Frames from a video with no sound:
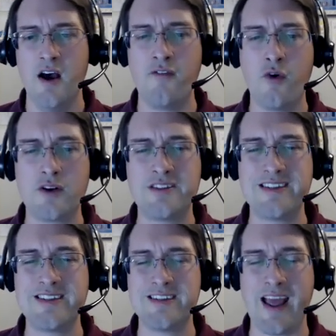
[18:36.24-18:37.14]
Of course,
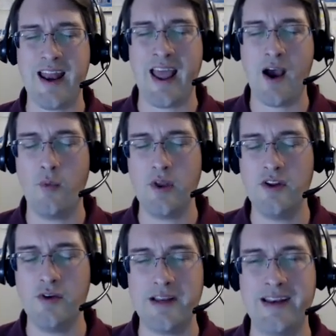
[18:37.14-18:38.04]
this is not how we
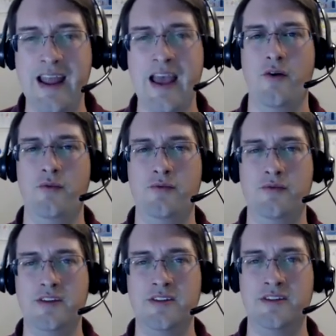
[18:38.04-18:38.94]
do it now.
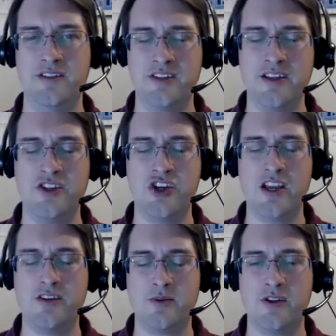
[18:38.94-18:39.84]
Has
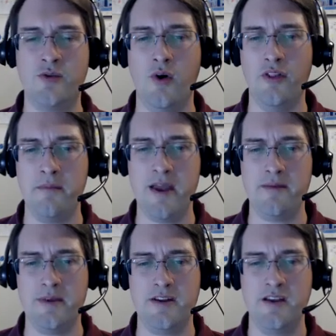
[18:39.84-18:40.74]
changed with the 12th
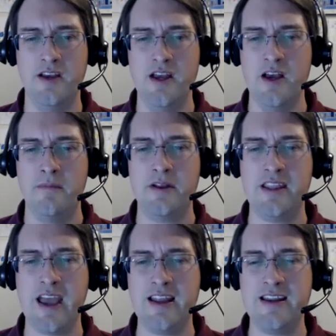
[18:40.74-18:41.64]
Amendment. But
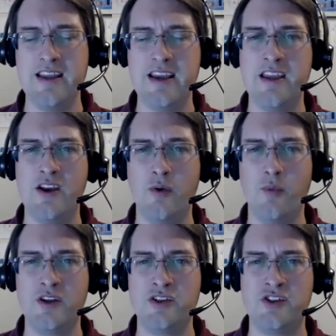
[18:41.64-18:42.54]
the idea here
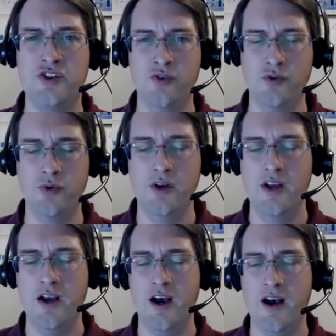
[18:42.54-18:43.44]

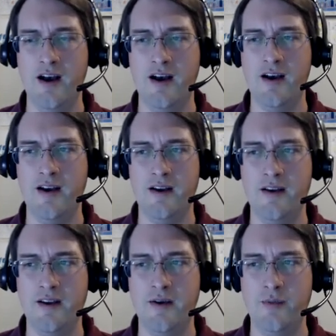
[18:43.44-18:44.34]
uh,
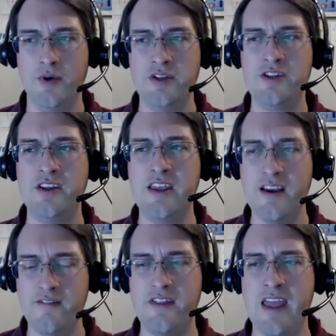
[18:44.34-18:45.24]
was to
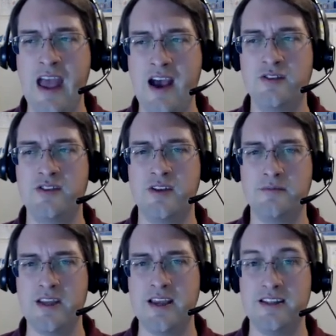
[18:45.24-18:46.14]
give the House
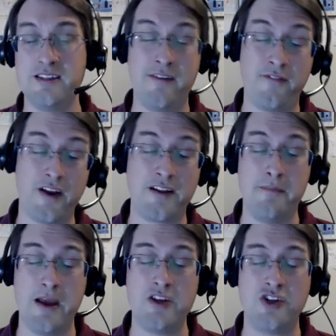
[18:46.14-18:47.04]
some say in this. And I forgot to
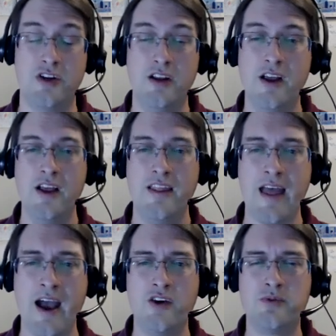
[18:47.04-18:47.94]
mention, the
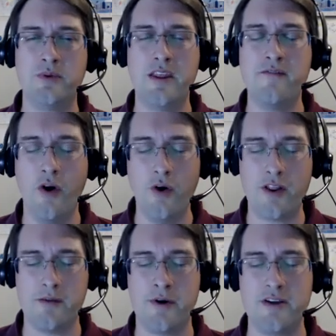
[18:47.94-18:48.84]
House, when they vote
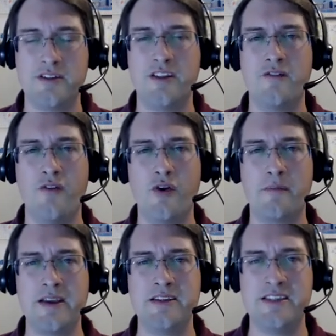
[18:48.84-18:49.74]
on the president, they're voting
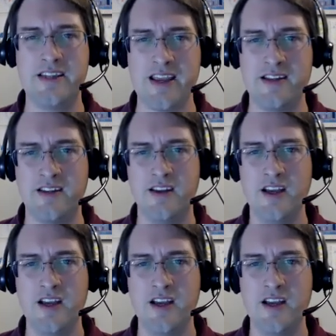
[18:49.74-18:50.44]
by state.